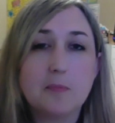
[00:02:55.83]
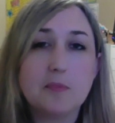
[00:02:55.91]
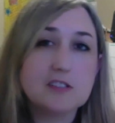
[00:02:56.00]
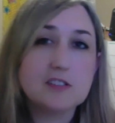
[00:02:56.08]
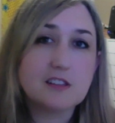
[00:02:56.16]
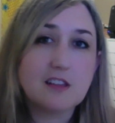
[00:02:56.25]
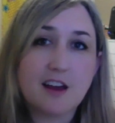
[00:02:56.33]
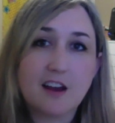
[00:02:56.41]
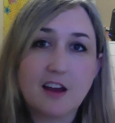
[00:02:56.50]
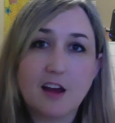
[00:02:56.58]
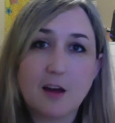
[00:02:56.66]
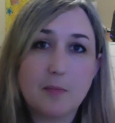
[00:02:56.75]
There's a lot
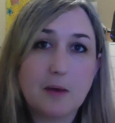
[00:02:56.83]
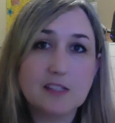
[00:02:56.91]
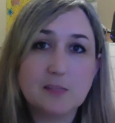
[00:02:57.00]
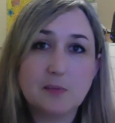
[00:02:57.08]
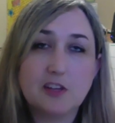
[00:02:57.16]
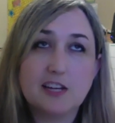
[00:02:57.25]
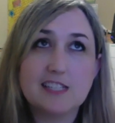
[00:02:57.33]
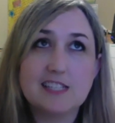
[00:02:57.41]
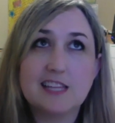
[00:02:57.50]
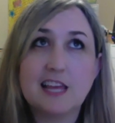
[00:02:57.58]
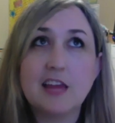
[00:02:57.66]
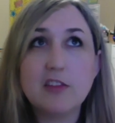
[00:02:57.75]
of
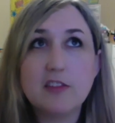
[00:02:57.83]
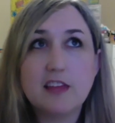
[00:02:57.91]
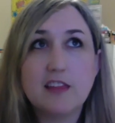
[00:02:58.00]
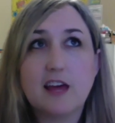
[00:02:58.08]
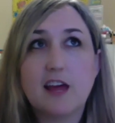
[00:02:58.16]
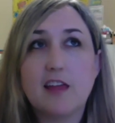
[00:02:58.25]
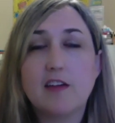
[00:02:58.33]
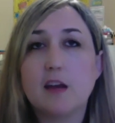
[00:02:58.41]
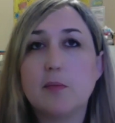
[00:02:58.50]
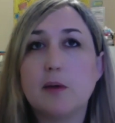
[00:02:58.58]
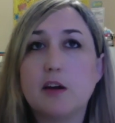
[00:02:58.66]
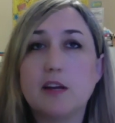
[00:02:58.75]
possibilities. And the other thing that I
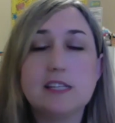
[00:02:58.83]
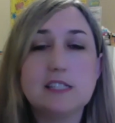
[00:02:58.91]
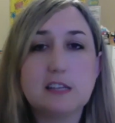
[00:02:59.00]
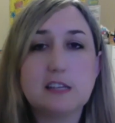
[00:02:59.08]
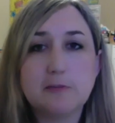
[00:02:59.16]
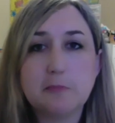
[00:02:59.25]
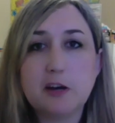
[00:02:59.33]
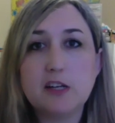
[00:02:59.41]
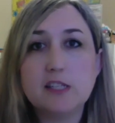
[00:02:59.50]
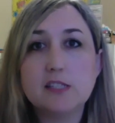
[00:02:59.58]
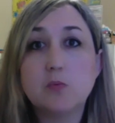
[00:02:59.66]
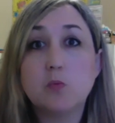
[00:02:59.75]
thought about is if
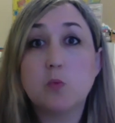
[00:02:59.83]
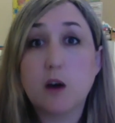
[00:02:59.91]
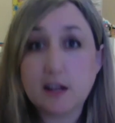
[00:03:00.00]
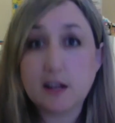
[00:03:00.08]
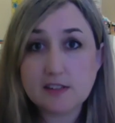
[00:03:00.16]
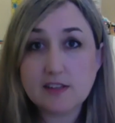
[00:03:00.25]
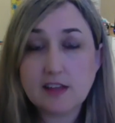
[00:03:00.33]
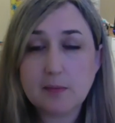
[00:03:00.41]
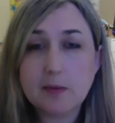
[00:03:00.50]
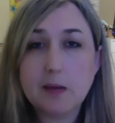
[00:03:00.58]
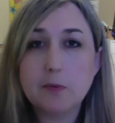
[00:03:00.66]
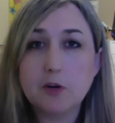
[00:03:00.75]
parents want
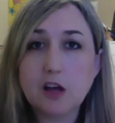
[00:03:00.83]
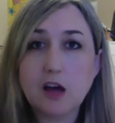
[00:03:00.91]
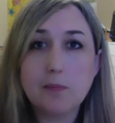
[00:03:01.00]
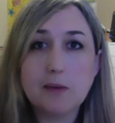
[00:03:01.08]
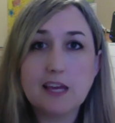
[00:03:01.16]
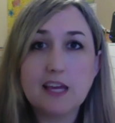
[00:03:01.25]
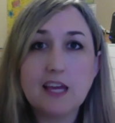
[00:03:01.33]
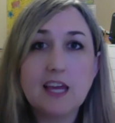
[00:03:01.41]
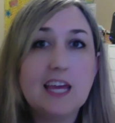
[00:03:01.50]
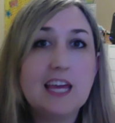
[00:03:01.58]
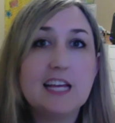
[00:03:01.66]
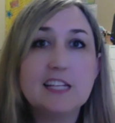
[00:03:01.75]
that paper copy,
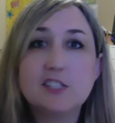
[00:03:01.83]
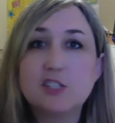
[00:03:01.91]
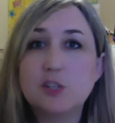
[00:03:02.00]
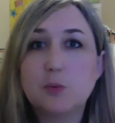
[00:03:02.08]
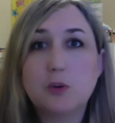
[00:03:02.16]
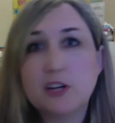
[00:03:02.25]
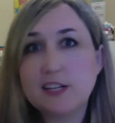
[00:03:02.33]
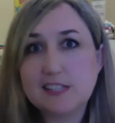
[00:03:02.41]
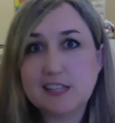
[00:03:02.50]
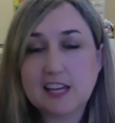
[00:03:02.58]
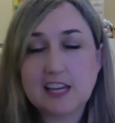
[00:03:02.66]
it's super easy.